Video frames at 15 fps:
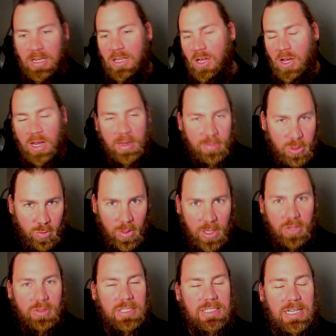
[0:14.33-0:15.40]
I am as
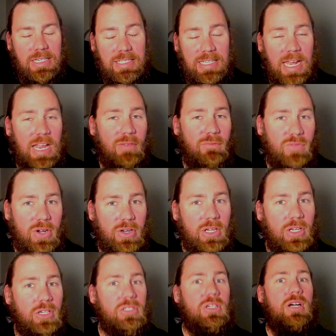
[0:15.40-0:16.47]
well. It does take a very
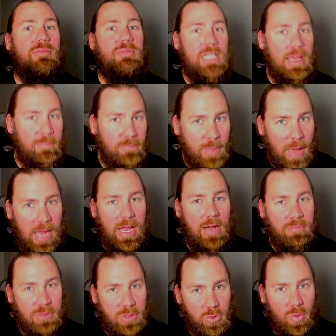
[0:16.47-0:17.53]
long time to get back
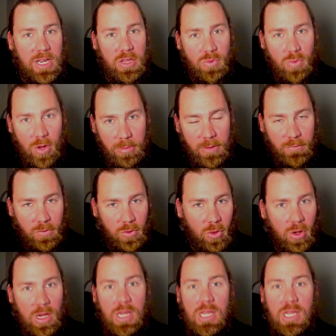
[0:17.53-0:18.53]
up to where you were before.